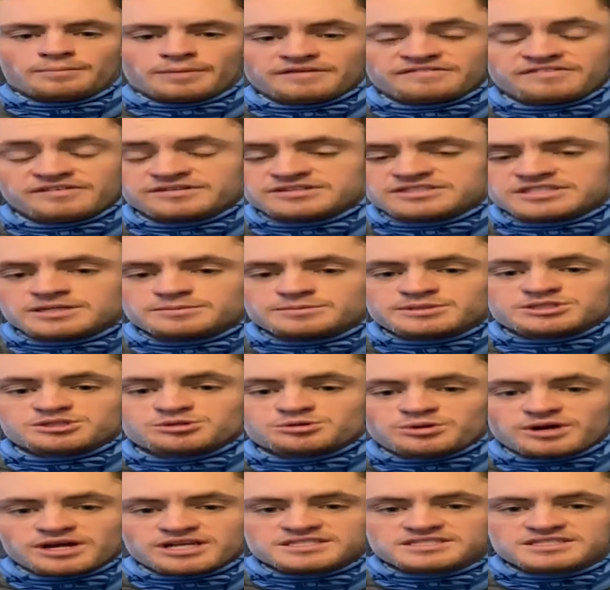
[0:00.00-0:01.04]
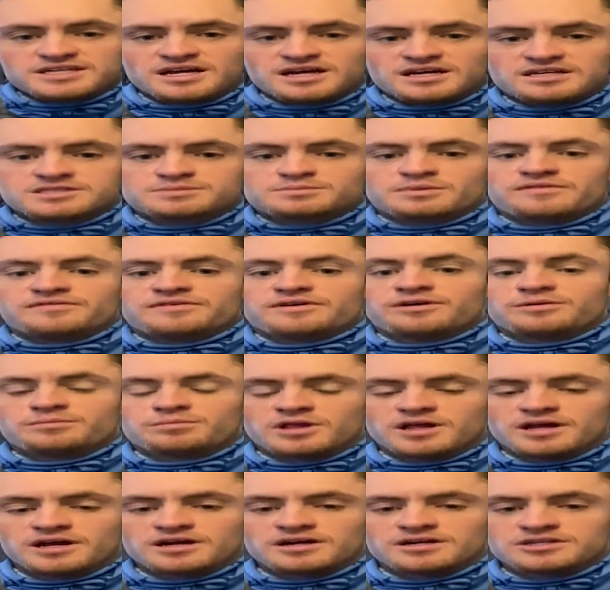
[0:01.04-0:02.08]
my favorite team is the Red Sox. My favorite
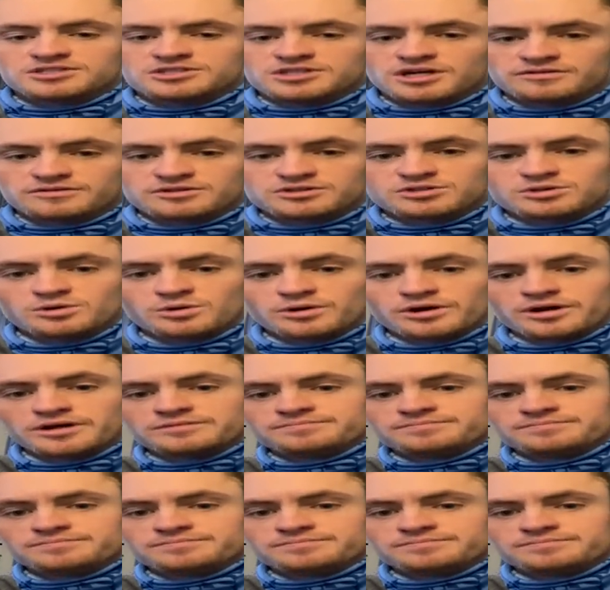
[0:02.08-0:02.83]
player is Trevor Story.